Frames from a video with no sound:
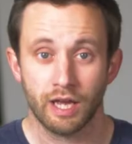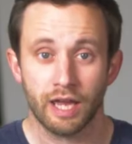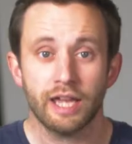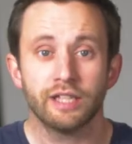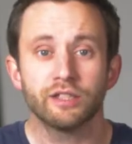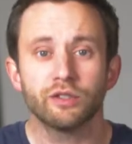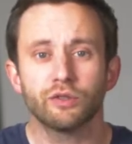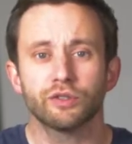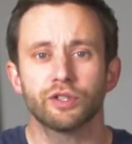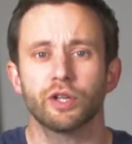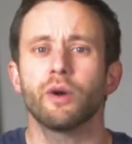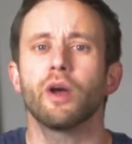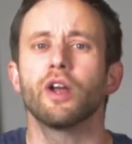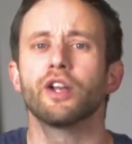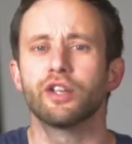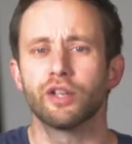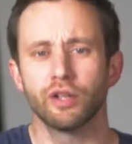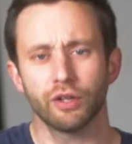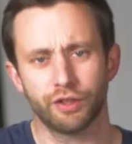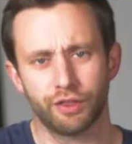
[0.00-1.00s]
is also a
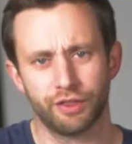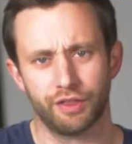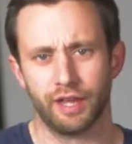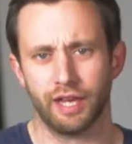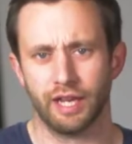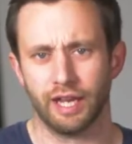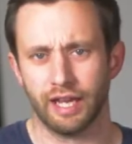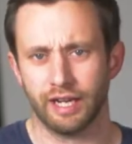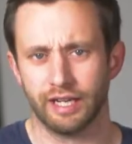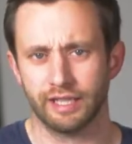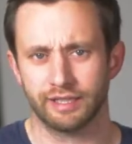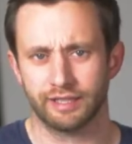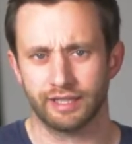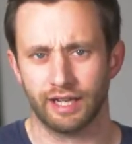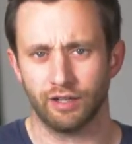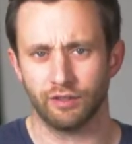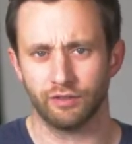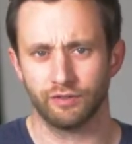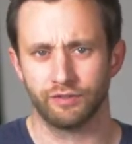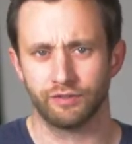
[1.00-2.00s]
good thing in
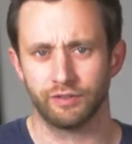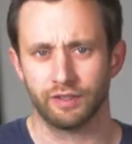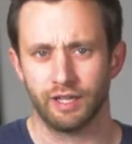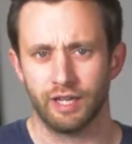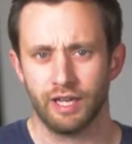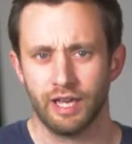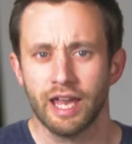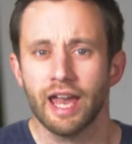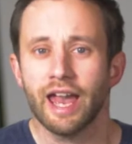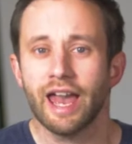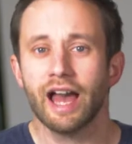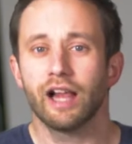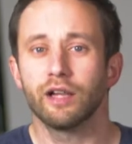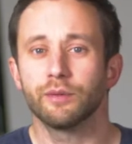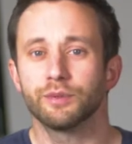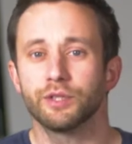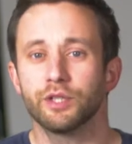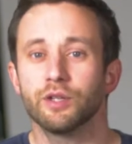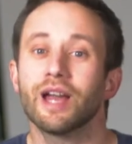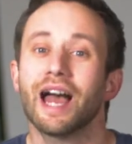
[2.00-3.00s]
itself. It
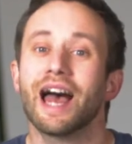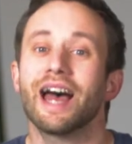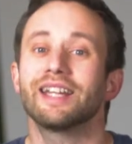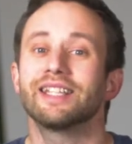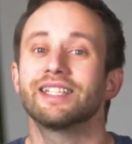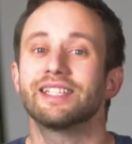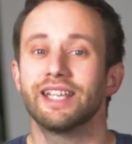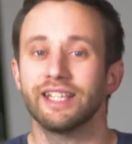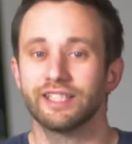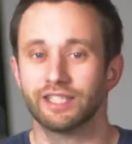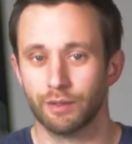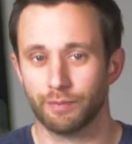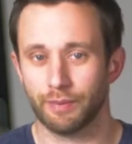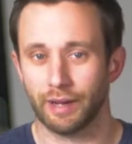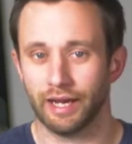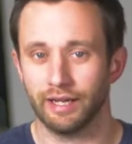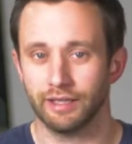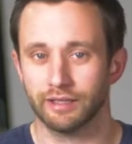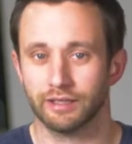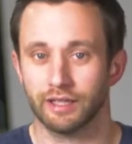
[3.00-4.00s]
helps you
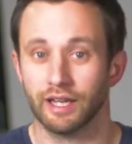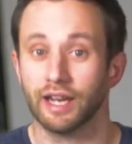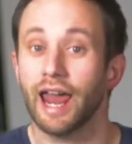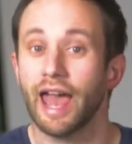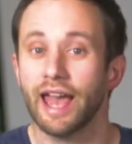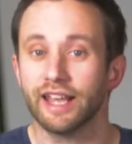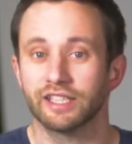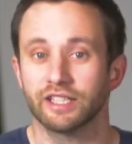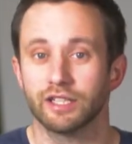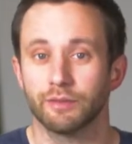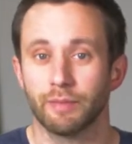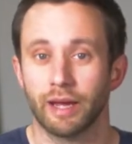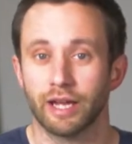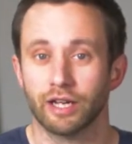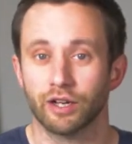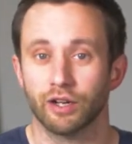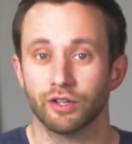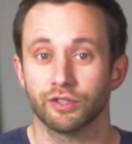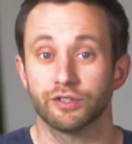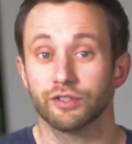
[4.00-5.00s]
anticipate and estimate
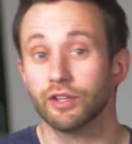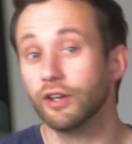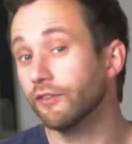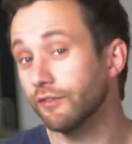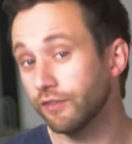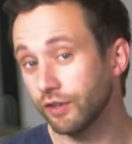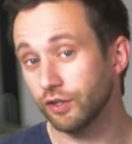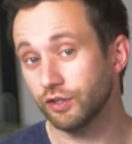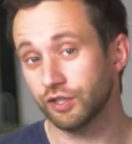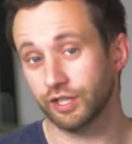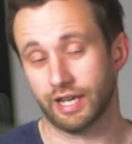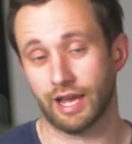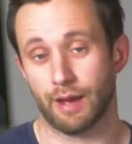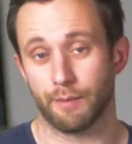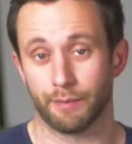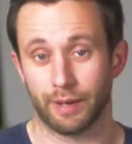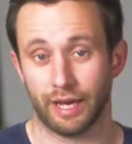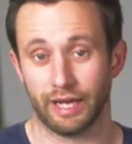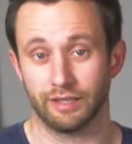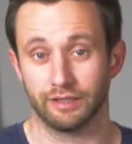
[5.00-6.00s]
costs of future
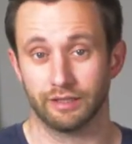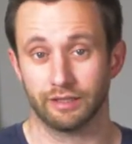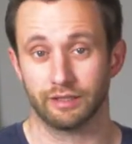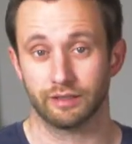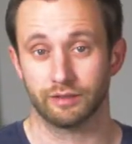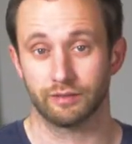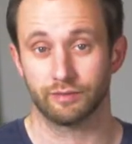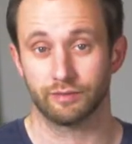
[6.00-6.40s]
campaigns.